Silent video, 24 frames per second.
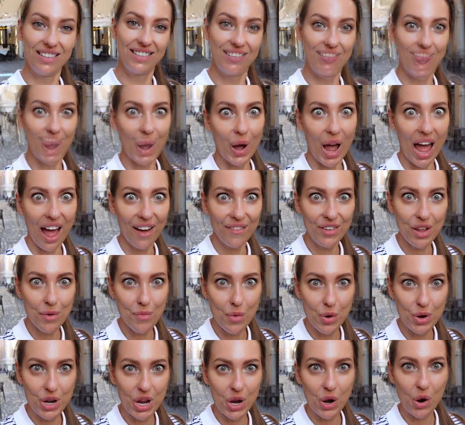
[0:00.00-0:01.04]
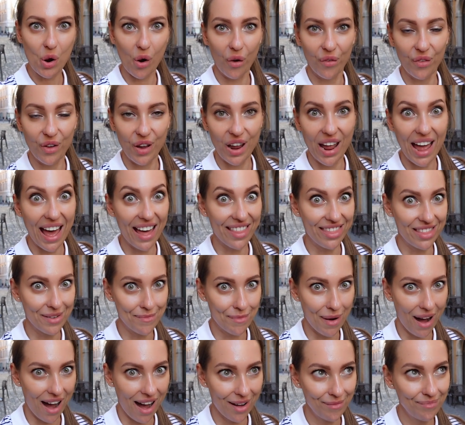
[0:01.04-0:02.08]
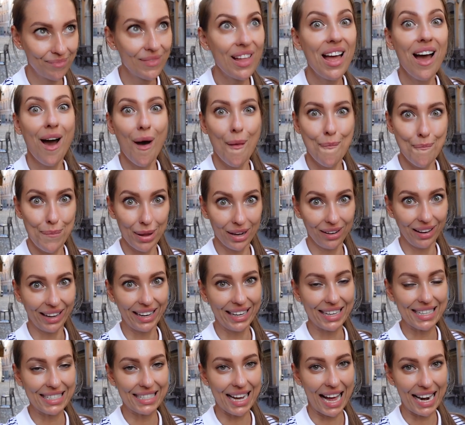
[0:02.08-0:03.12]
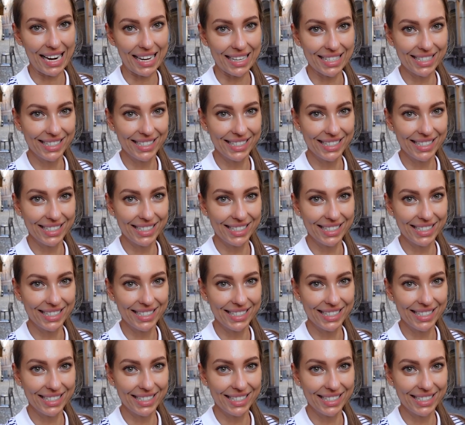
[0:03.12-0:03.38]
So have your morning coffee at the bar. Be like Italian.